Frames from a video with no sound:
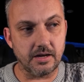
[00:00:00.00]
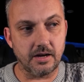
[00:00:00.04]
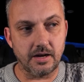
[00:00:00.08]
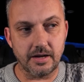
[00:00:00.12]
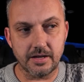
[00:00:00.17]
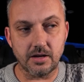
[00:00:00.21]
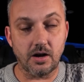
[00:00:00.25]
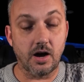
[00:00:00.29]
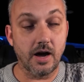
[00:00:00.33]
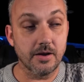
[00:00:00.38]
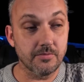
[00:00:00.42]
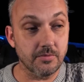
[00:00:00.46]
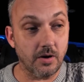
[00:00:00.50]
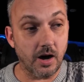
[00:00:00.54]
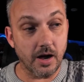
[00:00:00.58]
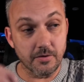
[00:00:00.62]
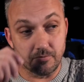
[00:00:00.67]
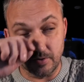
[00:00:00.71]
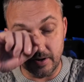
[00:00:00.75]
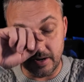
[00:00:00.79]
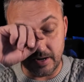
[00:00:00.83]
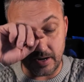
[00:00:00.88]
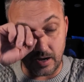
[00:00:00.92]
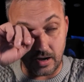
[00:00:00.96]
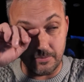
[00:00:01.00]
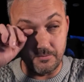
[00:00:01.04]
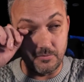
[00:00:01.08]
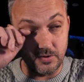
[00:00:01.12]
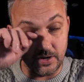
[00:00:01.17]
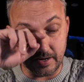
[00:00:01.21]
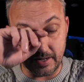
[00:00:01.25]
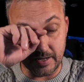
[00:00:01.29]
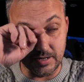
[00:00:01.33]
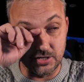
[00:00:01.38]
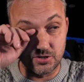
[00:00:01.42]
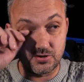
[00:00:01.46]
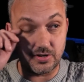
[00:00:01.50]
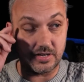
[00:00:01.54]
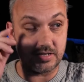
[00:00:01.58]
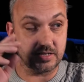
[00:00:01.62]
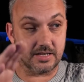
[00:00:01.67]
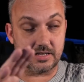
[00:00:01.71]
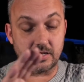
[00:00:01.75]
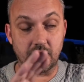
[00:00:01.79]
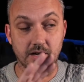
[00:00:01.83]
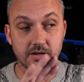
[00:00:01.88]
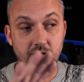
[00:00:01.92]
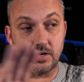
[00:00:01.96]
I'm really
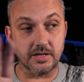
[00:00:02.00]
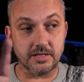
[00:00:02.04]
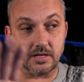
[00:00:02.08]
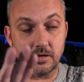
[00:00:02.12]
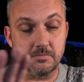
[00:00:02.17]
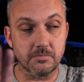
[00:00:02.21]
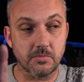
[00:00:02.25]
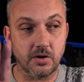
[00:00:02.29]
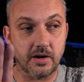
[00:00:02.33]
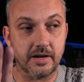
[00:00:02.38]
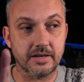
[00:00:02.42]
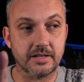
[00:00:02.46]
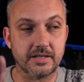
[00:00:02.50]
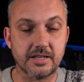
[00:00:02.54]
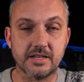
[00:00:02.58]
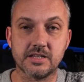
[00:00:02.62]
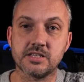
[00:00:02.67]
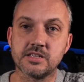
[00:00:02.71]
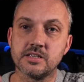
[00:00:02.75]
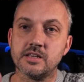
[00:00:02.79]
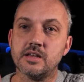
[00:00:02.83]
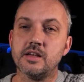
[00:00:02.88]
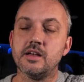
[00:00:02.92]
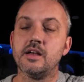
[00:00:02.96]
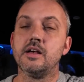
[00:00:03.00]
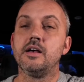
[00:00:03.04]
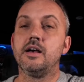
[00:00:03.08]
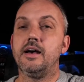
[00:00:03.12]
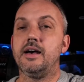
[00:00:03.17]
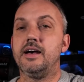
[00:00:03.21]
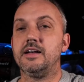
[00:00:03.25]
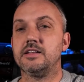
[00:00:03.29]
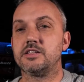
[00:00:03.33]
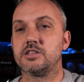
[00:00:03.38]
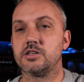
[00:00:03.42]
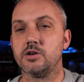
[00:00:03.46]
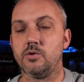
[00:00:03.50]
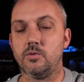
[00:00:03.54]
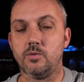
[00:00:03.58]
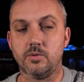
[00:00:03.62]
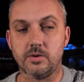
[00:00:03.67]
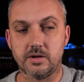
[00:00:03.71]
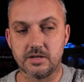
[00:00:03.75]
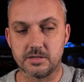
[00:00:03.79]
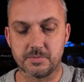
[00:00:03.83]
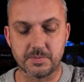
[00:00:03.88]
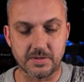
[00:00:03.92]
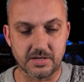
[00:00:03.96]
interested, and I don't mind this at
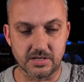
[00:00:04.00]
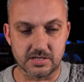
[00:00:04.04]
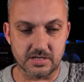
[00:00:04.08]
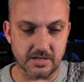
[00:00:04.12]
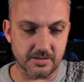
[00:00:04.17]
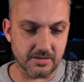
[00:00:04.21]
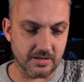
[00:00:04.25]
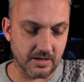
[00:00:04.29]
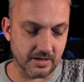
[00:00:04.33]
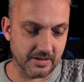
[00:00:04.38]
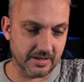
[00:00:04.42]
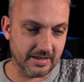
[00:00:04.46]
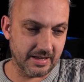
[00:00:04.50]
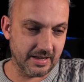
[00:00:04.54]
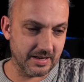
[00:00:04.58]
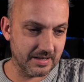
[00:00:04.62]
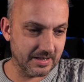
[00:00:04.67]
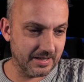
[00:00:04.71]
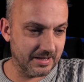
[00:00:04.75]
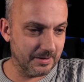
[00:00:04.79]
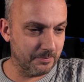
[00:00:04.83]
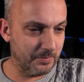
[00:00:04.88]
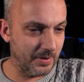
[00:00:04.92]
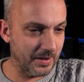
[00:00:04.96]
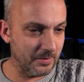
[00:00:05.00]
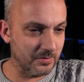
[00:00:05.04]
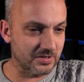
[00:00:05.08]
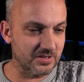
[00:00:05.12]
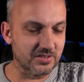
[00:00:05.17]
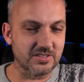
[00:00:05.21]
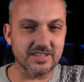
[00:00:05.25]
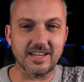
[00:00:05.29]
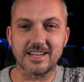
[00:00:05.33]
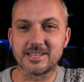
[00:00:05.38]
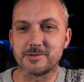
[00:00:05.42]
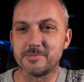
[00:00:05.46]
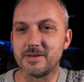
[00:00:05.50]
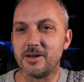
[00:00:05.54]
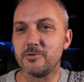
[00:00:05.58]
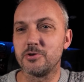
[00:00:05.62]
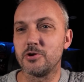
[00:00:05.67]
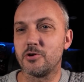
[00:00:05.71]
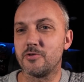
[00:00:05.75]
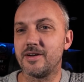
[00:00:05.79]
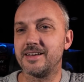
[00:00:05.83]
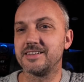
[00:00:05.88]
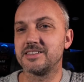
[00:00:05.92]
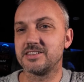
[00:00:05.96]
all, because I get the people do say to me, "Oh,
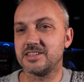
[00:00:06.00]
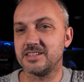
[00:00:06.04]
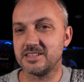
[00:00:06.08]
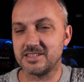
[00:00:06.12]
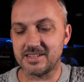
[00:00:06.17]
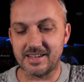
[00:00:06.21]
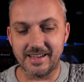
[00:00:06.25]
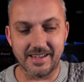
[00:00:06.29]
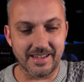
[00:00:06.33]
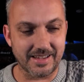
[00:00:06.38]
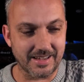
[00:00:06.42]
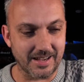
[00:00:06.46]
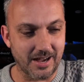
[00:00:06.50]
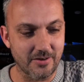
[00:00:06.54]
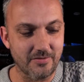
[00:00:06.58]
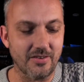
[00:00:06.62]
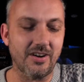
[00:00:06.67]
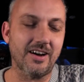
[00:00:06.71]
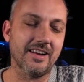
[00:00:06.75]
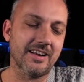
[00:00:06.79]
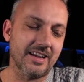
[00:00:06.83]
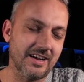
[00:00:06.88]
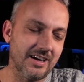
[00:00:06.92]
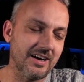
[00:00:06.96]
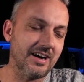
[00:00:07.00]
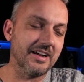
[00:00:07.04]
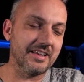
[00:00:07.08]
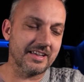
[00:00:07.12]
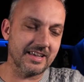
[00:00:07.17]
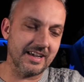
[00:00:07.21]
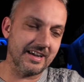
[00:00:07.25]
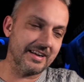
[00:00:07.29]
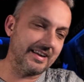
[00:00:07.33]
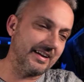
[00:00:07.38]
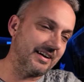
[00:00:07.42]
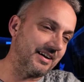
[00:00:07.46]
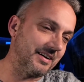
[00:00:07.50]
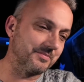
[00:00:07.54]
you're anti-takeover." I get it.